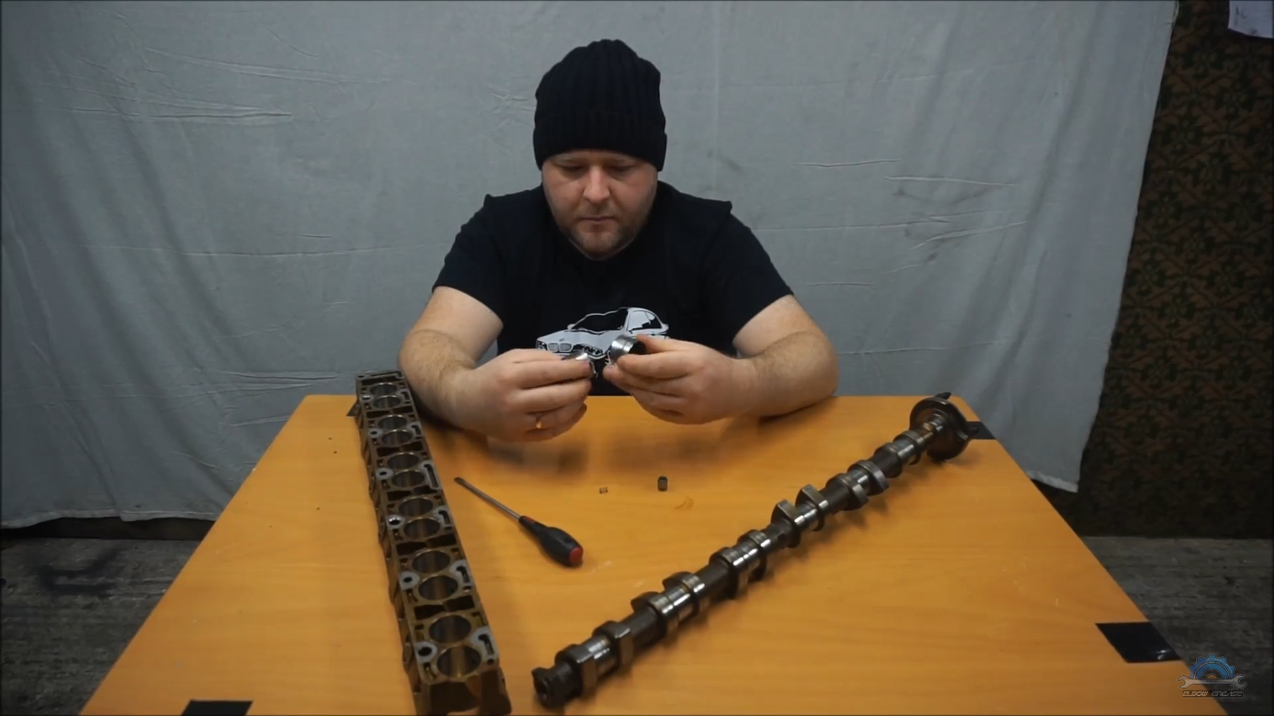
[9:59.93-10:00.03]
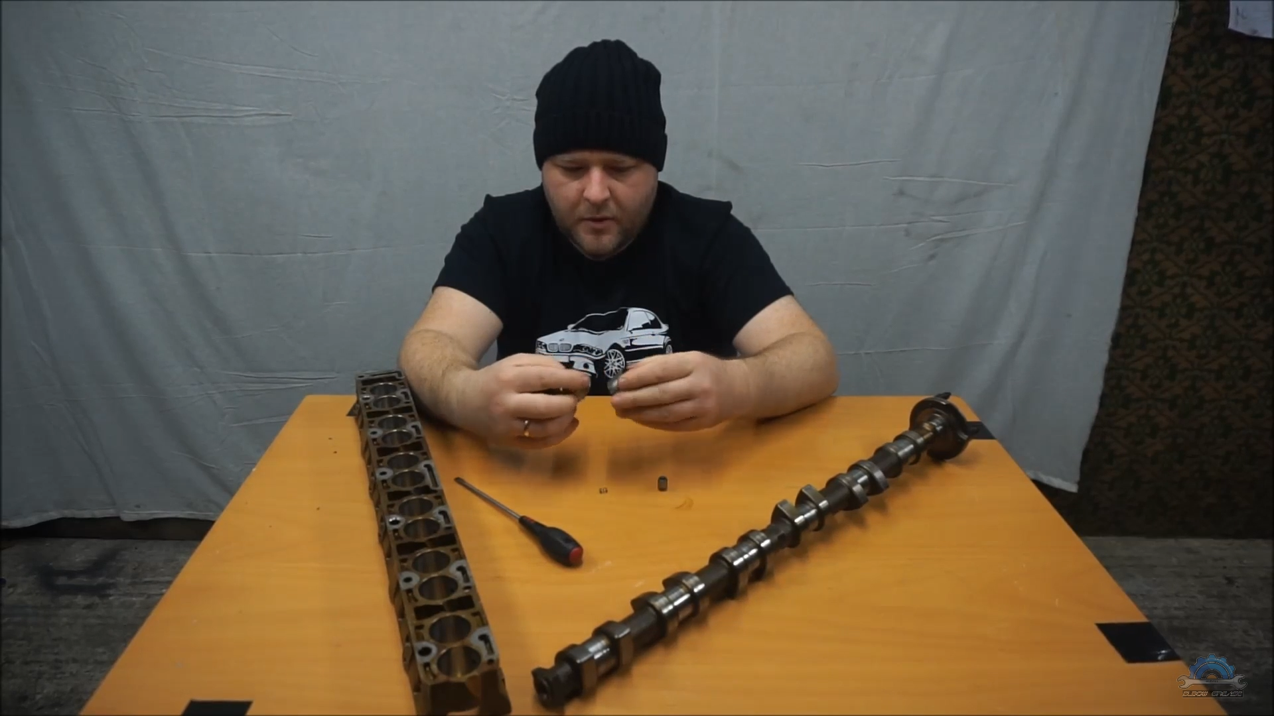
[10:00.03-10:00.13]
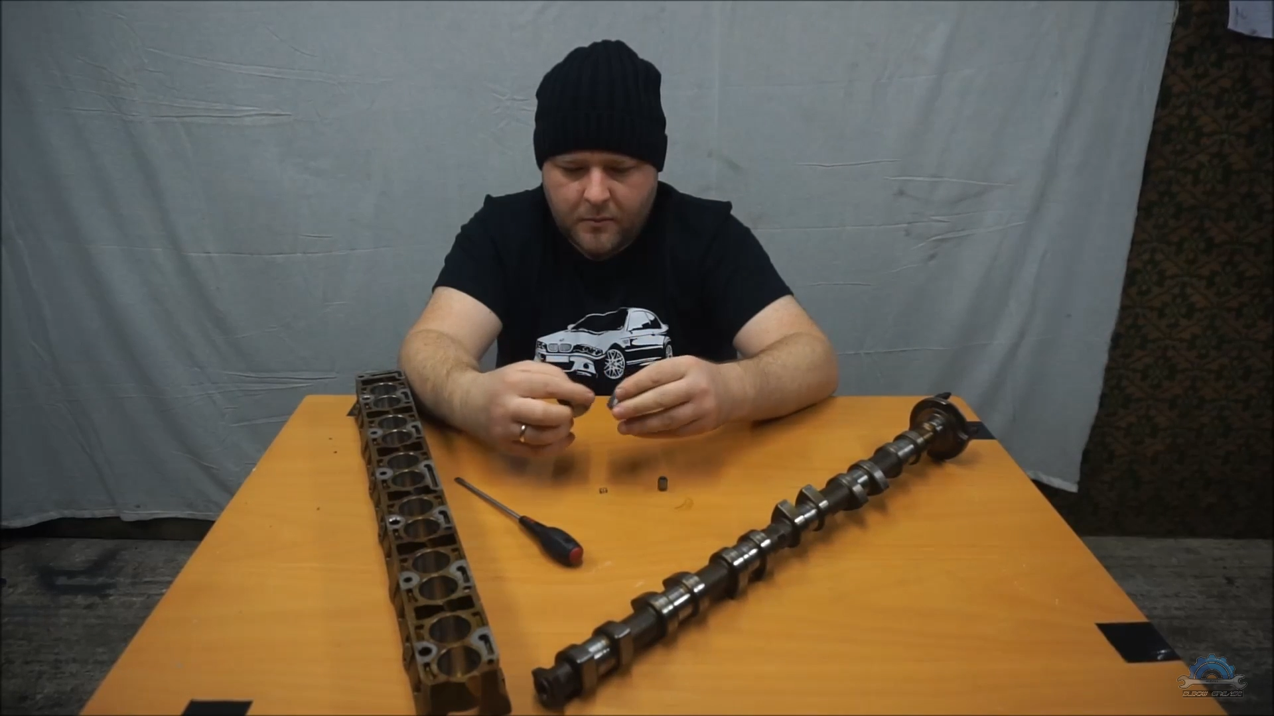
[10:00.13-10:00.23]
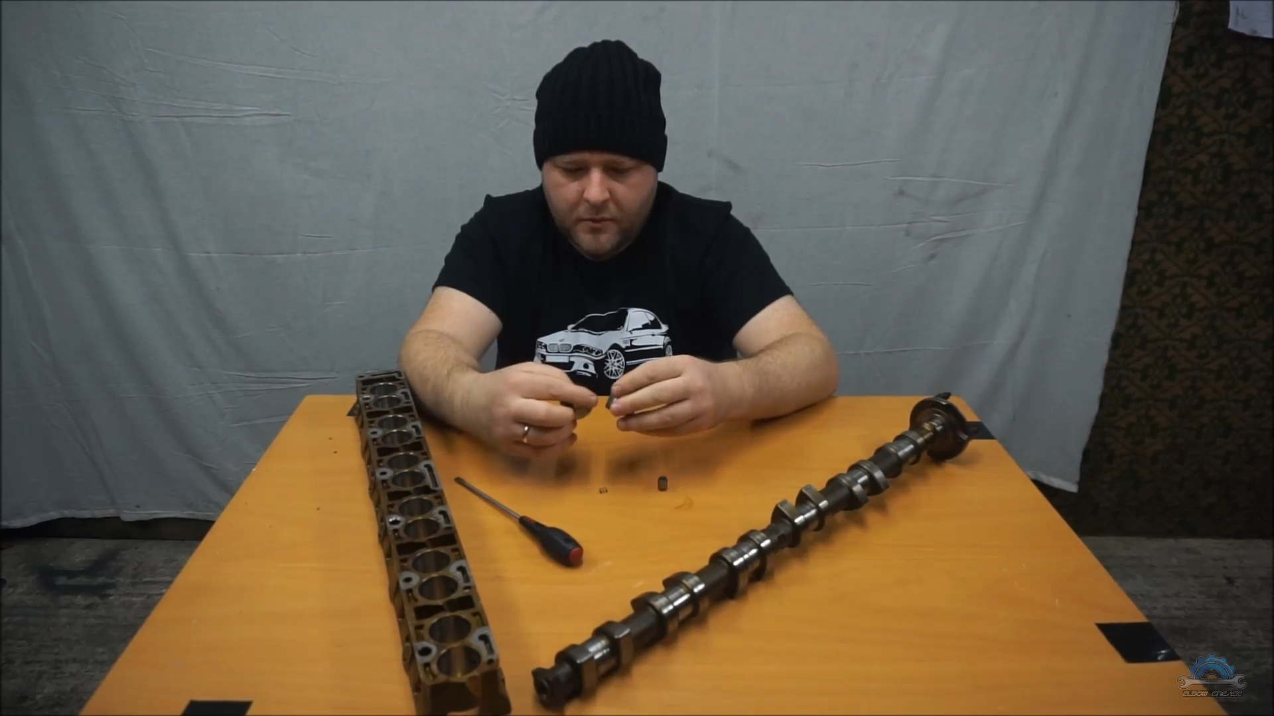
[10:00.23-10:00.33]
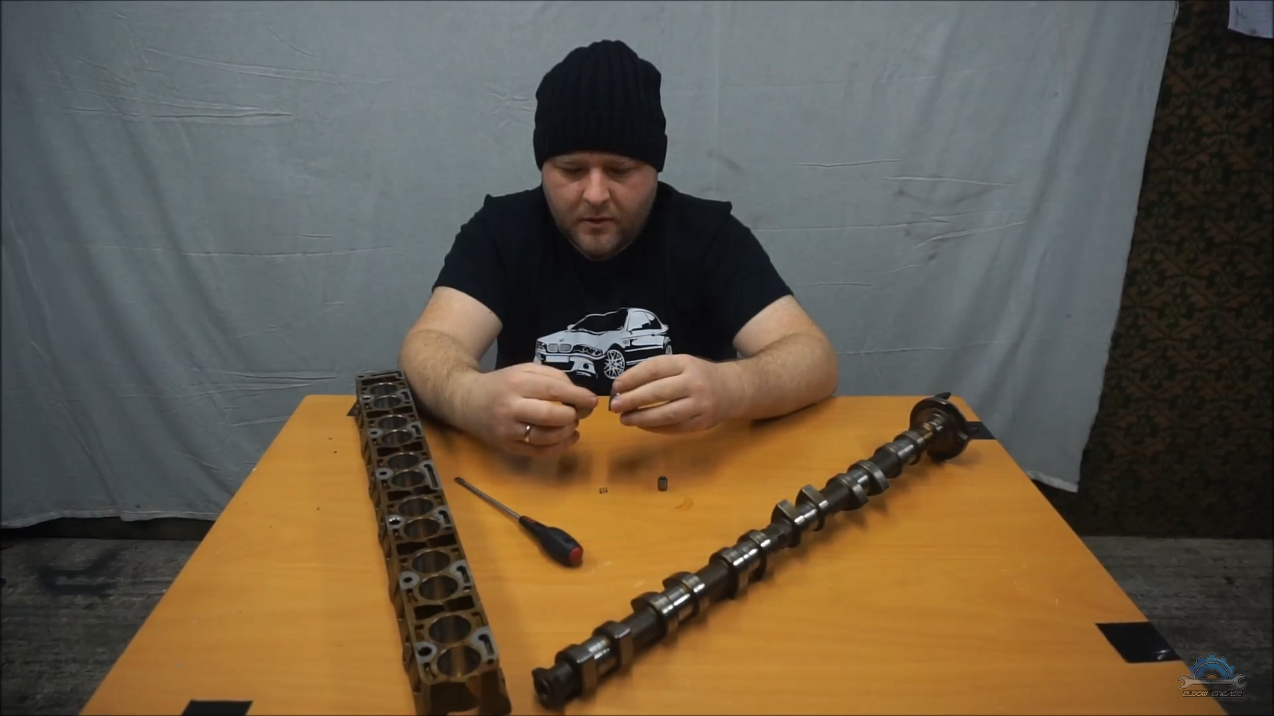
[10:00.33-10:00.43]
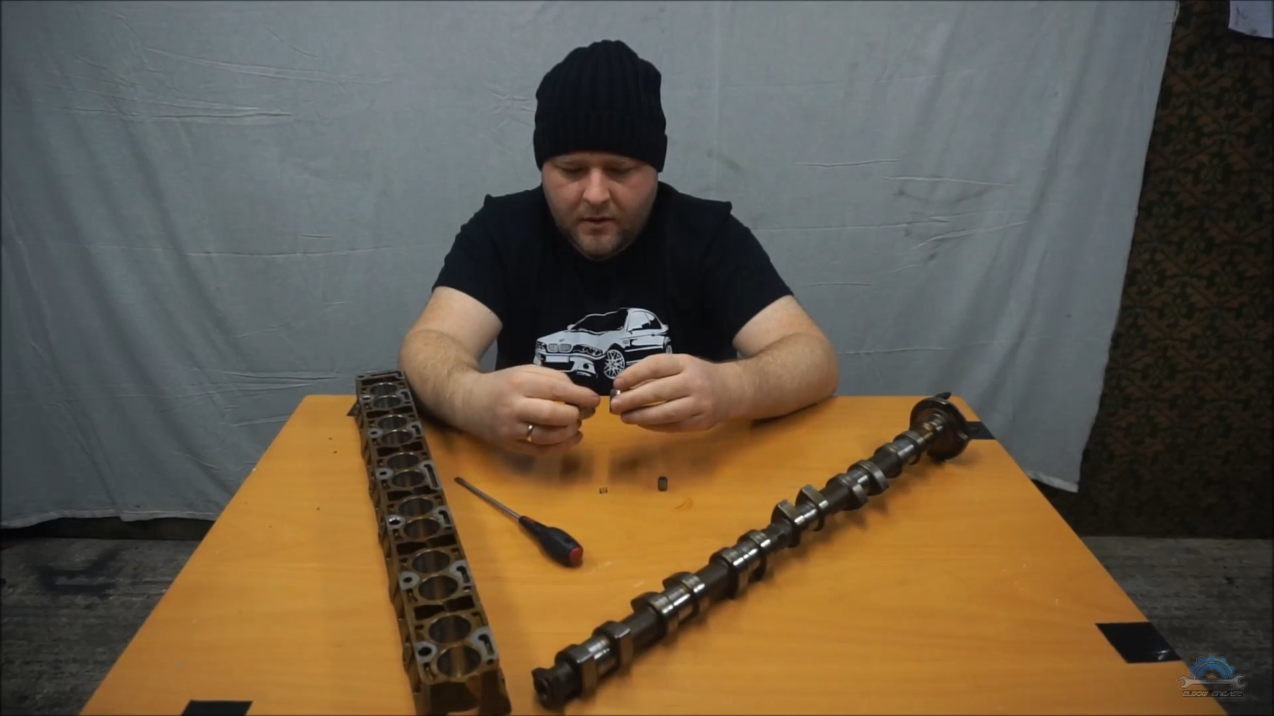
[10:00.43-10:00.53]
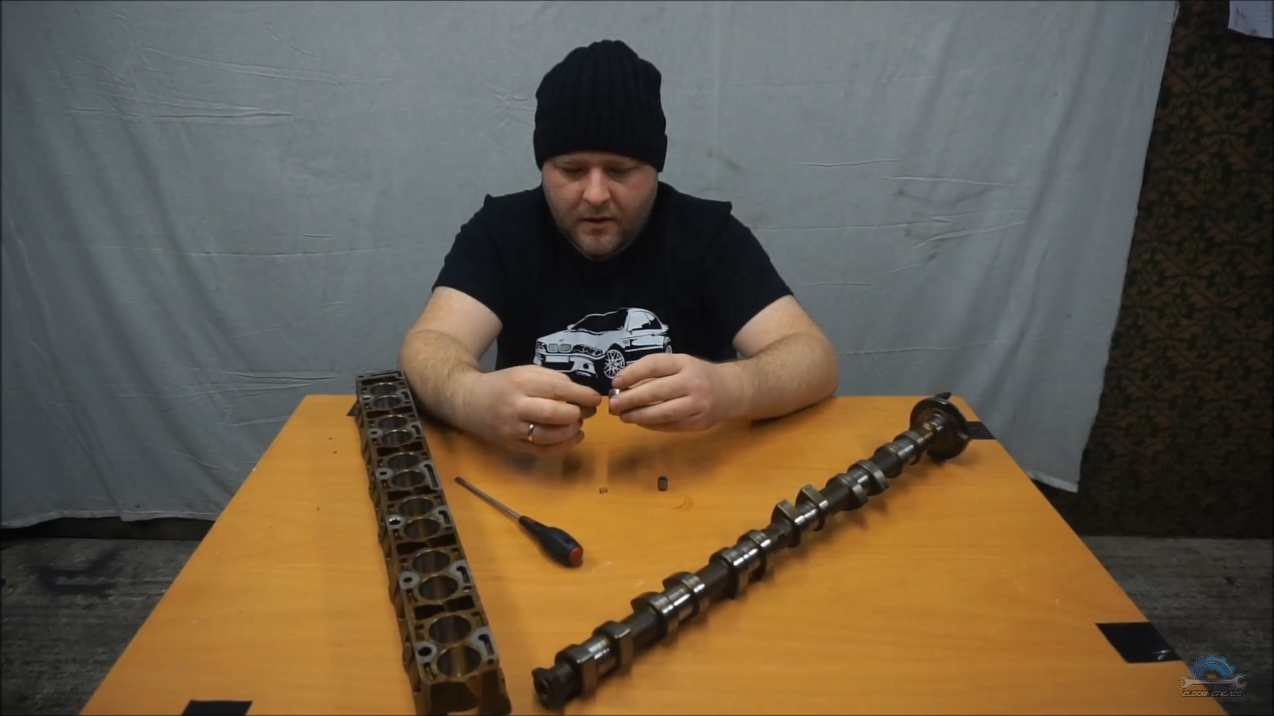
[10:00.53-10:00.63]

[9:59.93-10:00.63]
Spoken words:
popular.